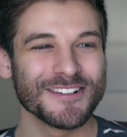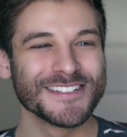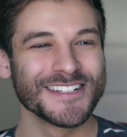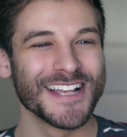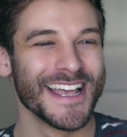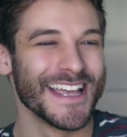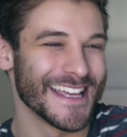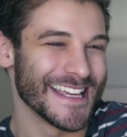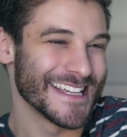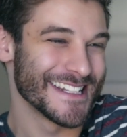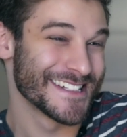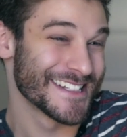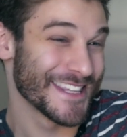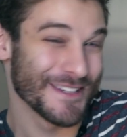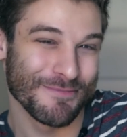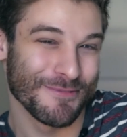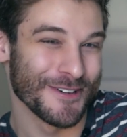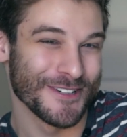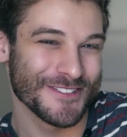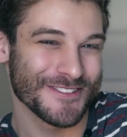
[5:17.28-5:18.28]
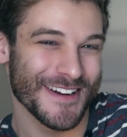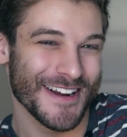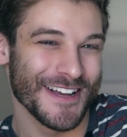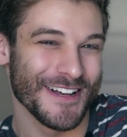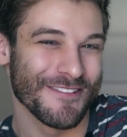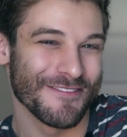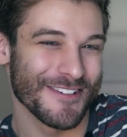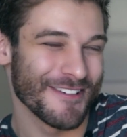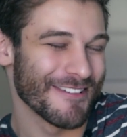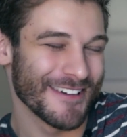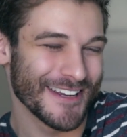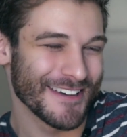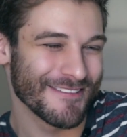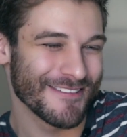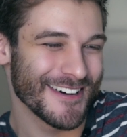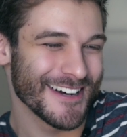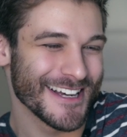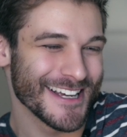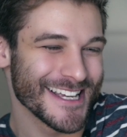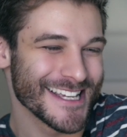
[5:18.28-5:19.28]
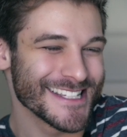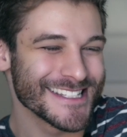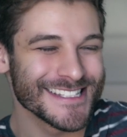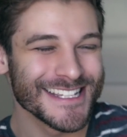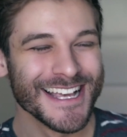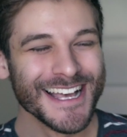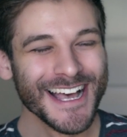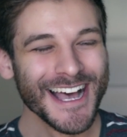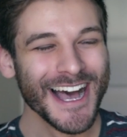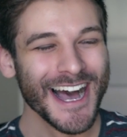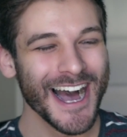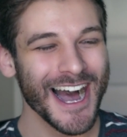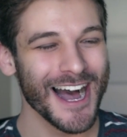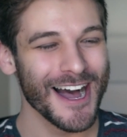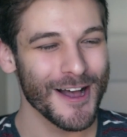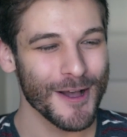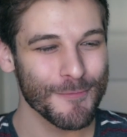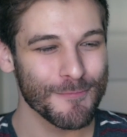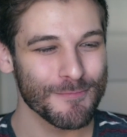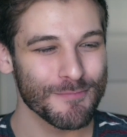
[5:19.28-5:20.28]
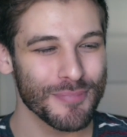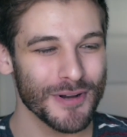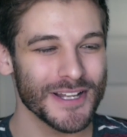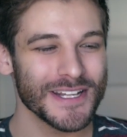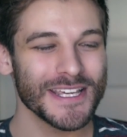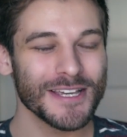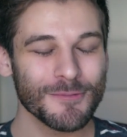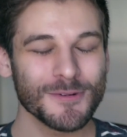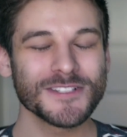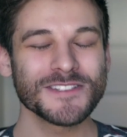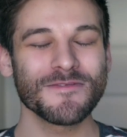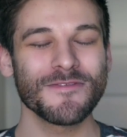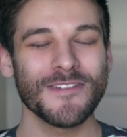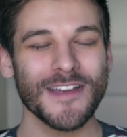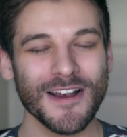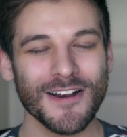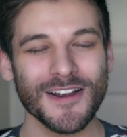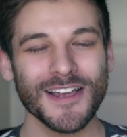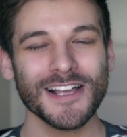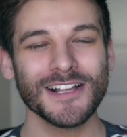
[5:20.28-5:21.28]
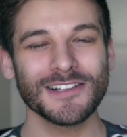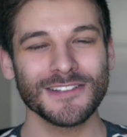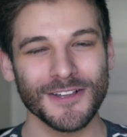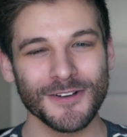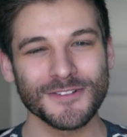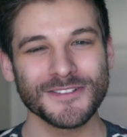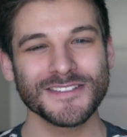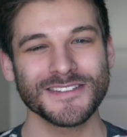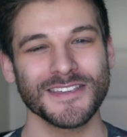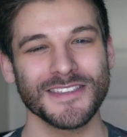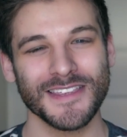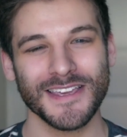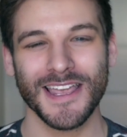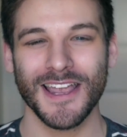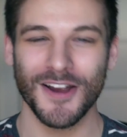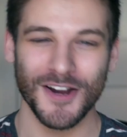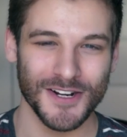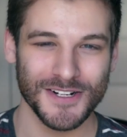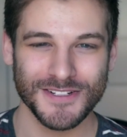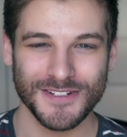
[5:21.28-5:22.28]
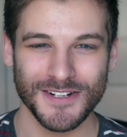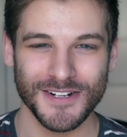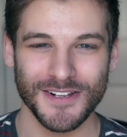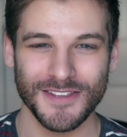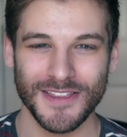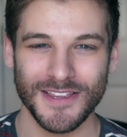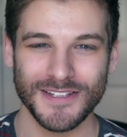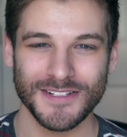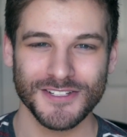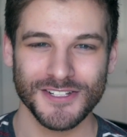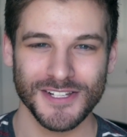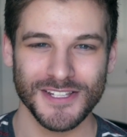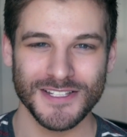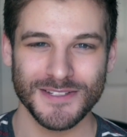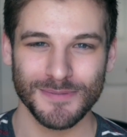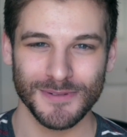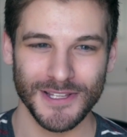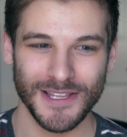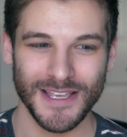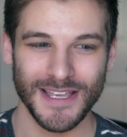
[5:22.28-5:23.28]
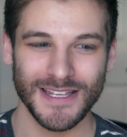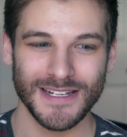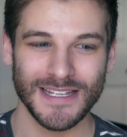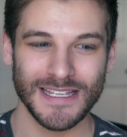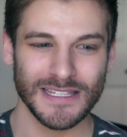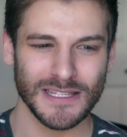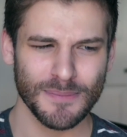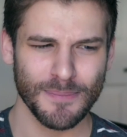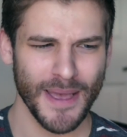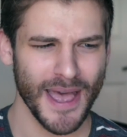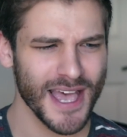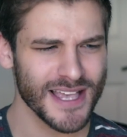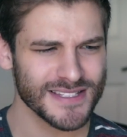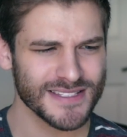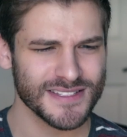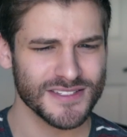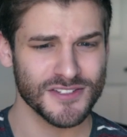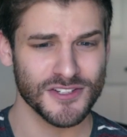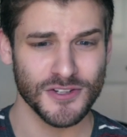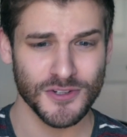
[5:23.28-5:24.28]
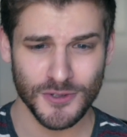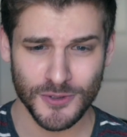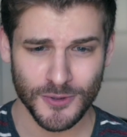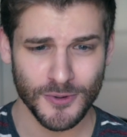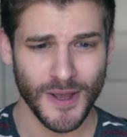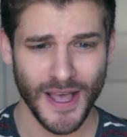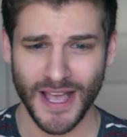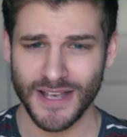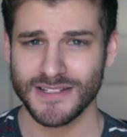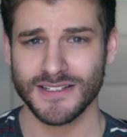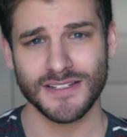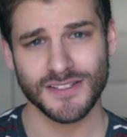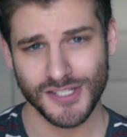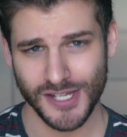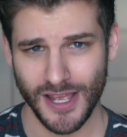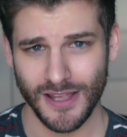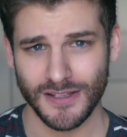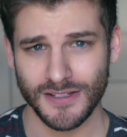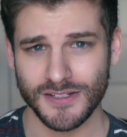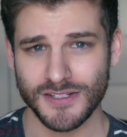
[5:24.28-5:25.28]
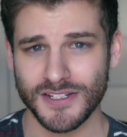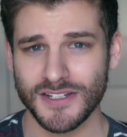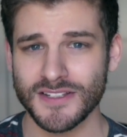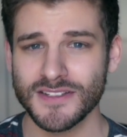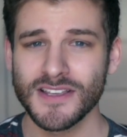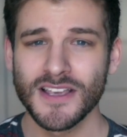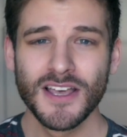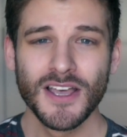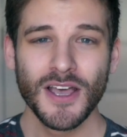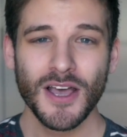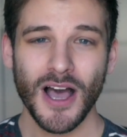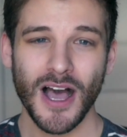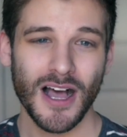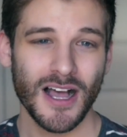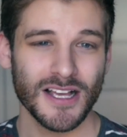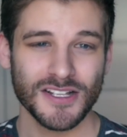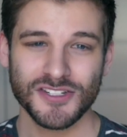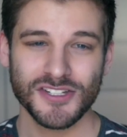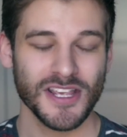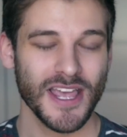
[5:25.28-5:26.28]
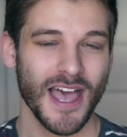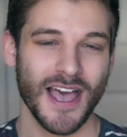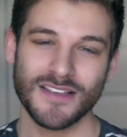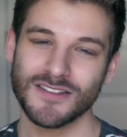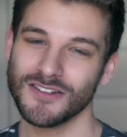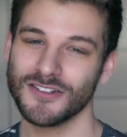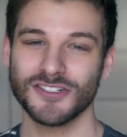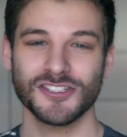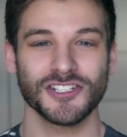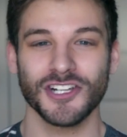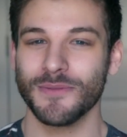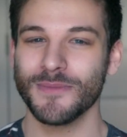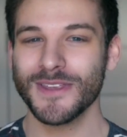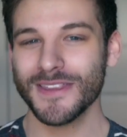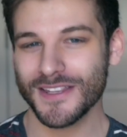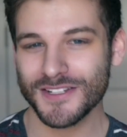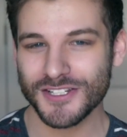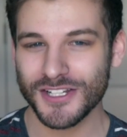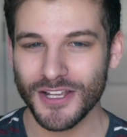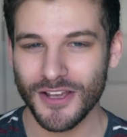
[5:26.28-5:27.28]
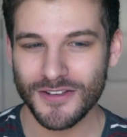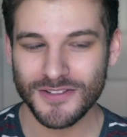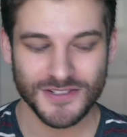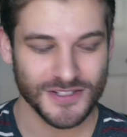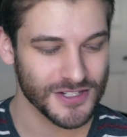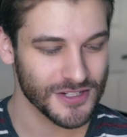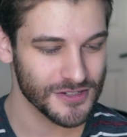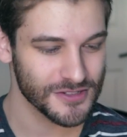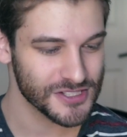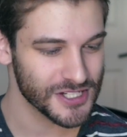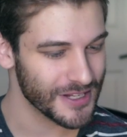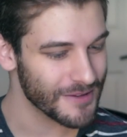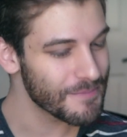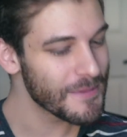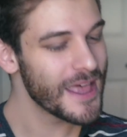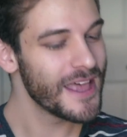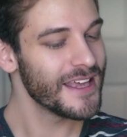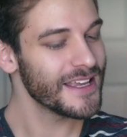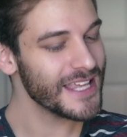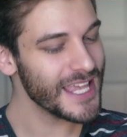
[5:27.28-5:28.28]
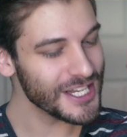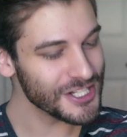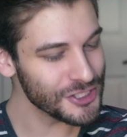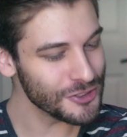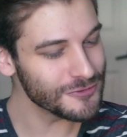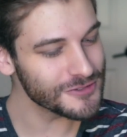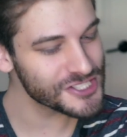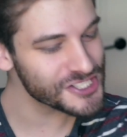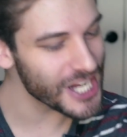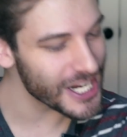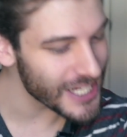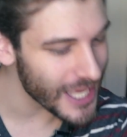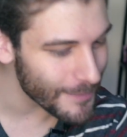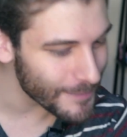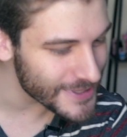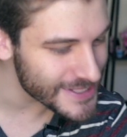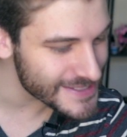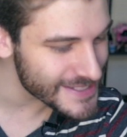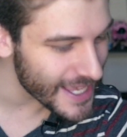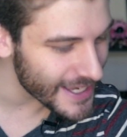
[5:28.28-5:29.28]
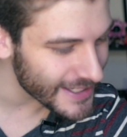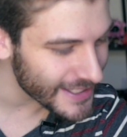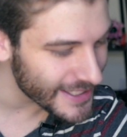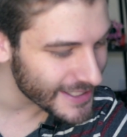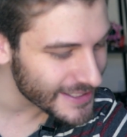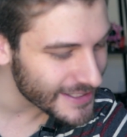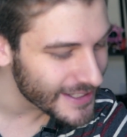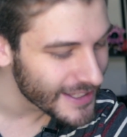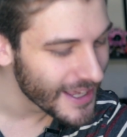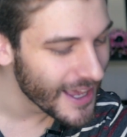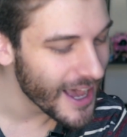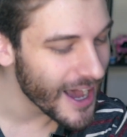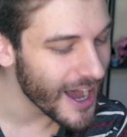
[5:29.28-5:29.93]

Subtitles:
was into the portrayal for what it was, but it was very close to the character that she has played in the past 2 acting challenges. She has her shimmy that she goes to. Can you shut up a second?